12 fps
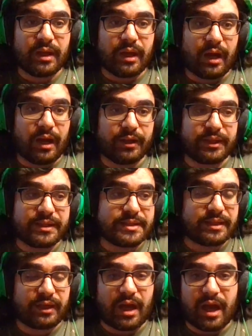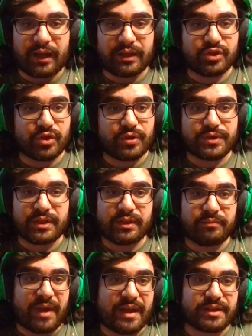You can send in a hockey jersey,
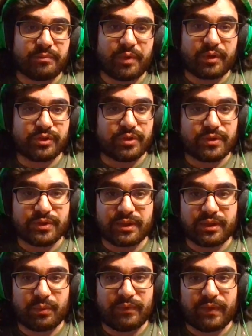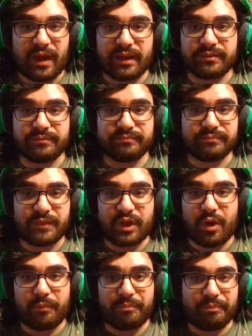basketball jersey. We've gotten,
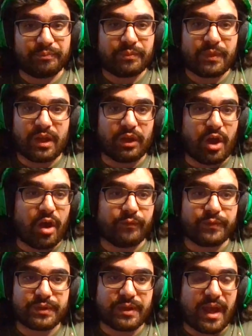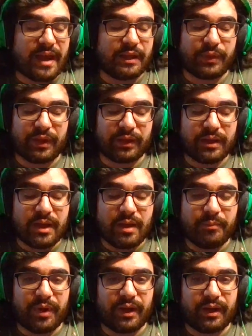gloves, anything.
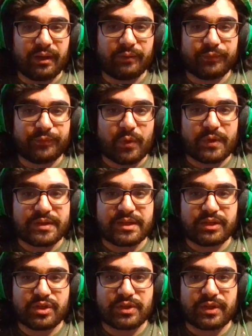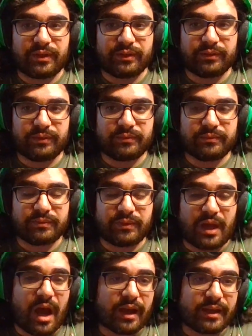But focusing just on the
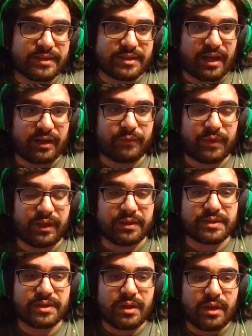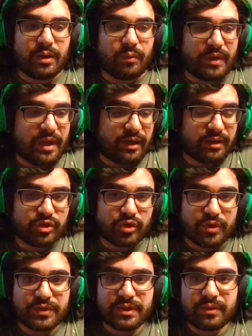hockey side of things, we get in a
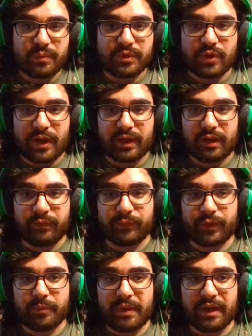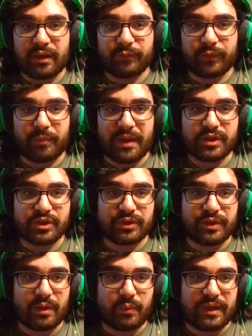jersey. We try to confirm any information
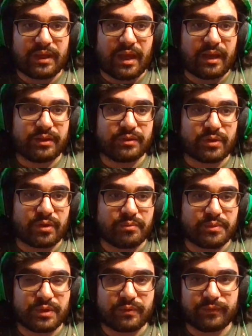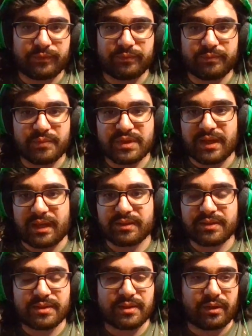that we can in terms of
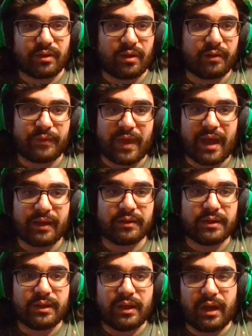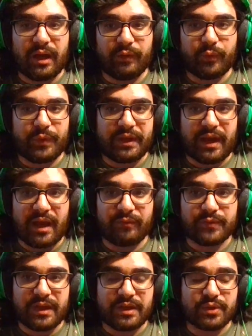sets and all of that. If we can
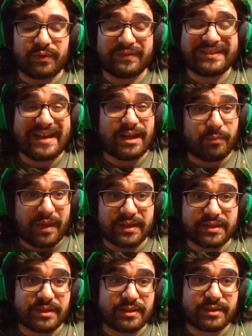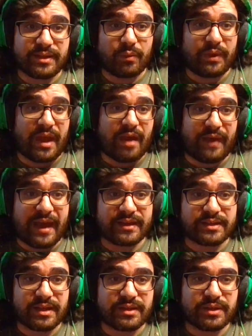have any sort of databases that we have
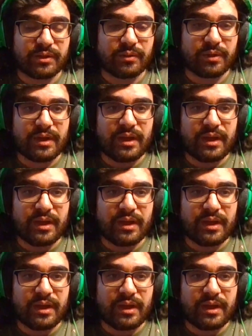access to.